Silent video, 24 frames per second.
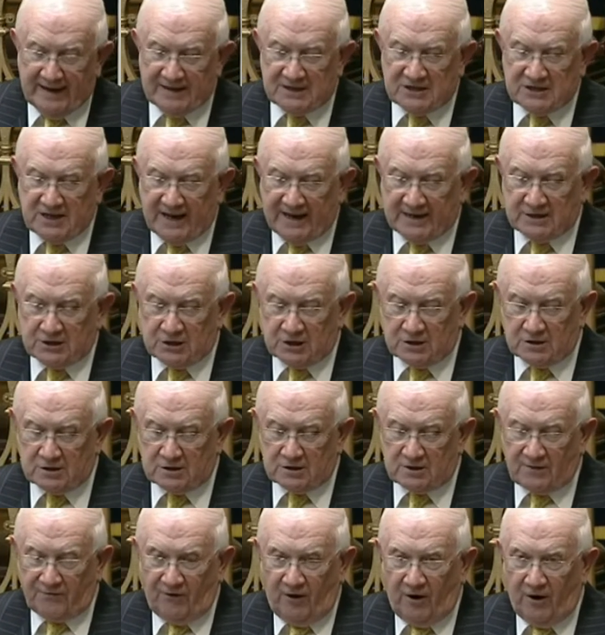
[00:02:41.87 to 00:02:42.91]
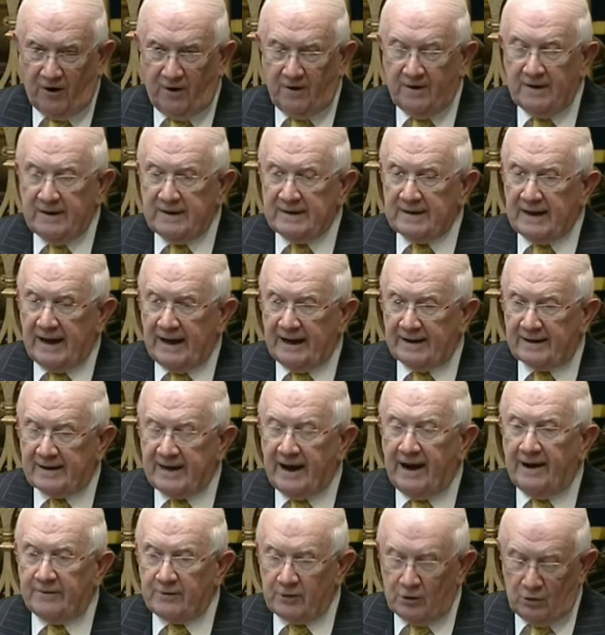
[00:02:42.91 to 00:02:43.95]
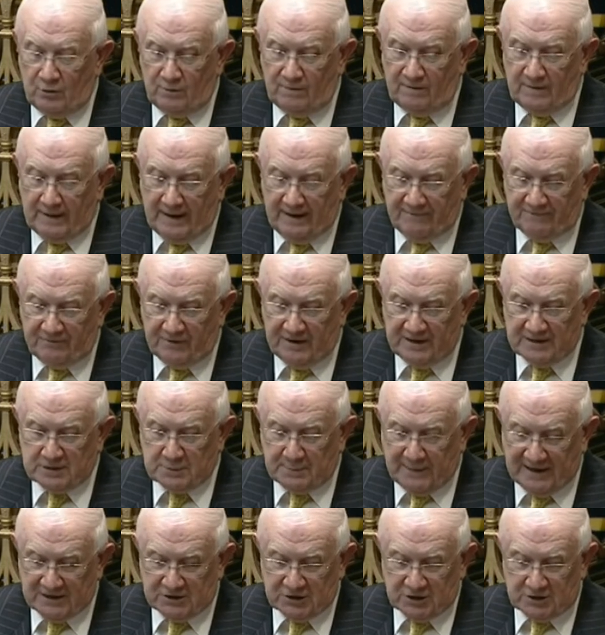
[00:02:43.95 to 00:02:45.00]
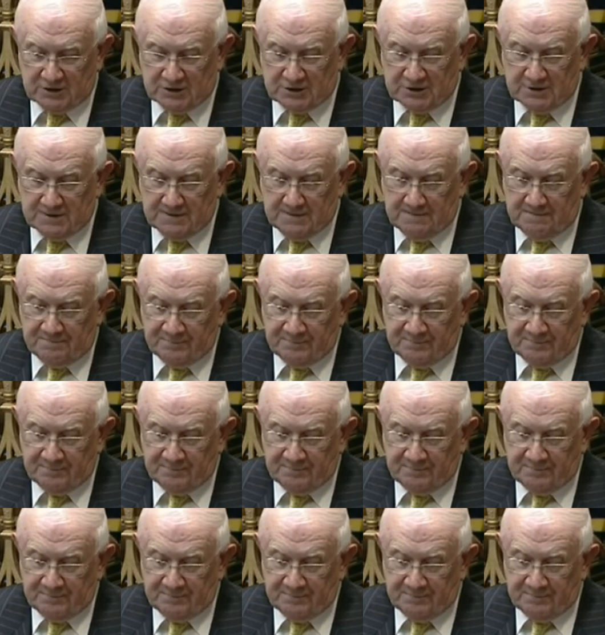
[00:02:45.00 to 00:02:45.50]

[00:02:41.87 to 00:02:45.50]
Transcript: sessions for cardio for each patient.